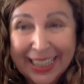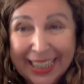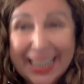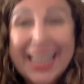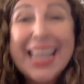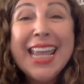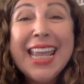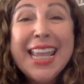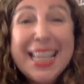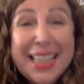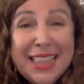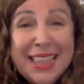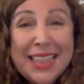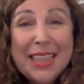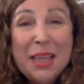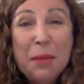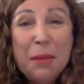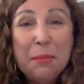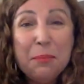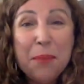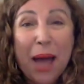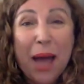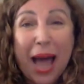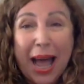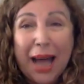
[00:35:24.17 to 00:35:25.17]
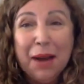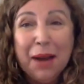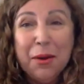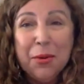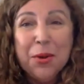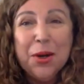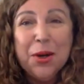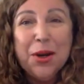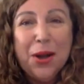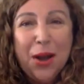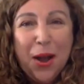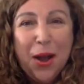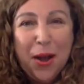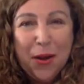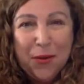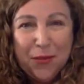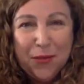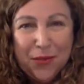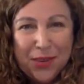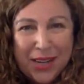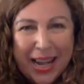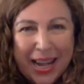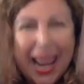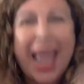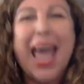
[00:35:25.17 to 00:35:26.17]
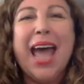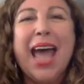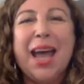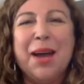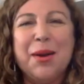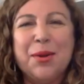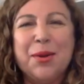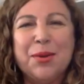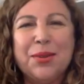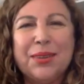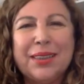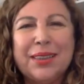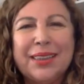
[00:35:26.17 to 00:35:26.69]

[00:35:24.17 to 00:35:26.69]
in the power of now.